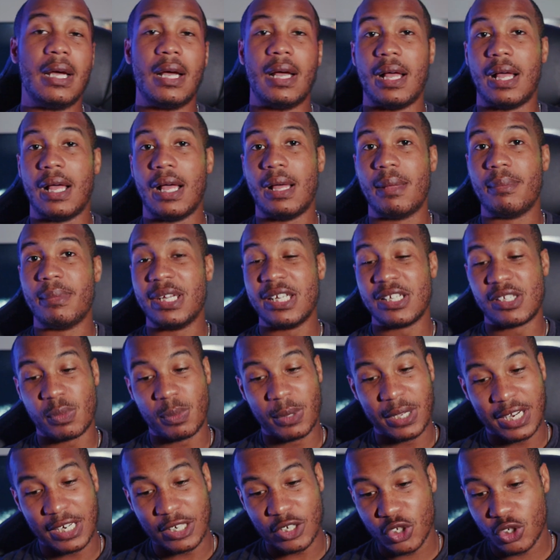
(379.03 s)
It's
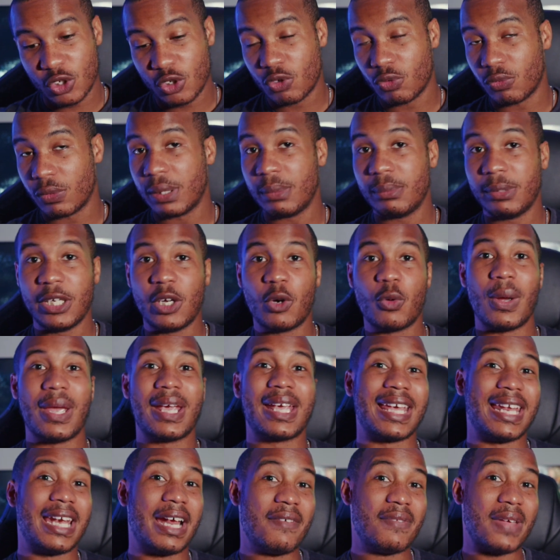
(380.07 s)
been extremely quick,
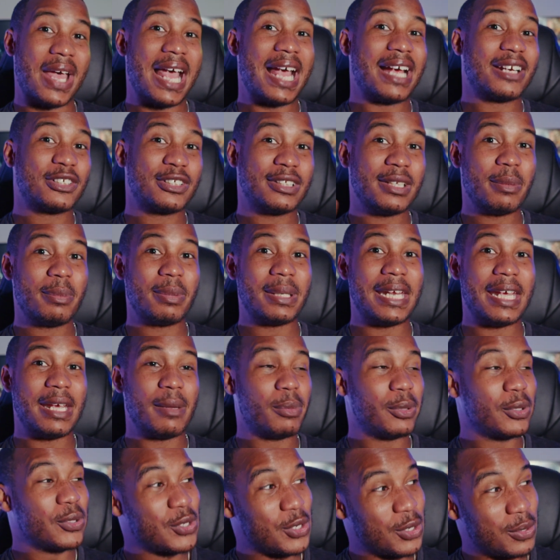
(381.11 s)
and I've actually been
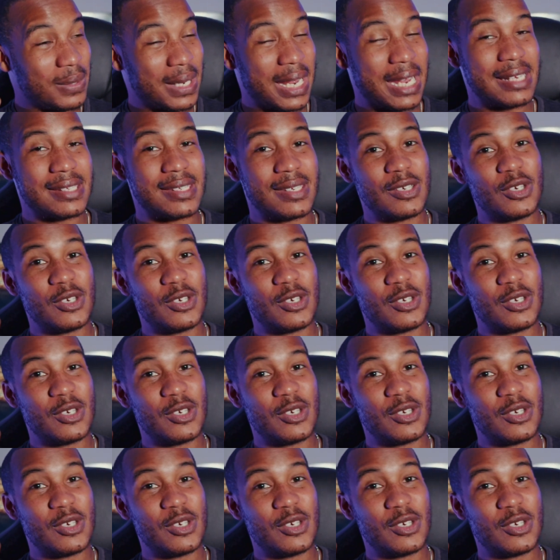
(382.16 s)
able to, yes,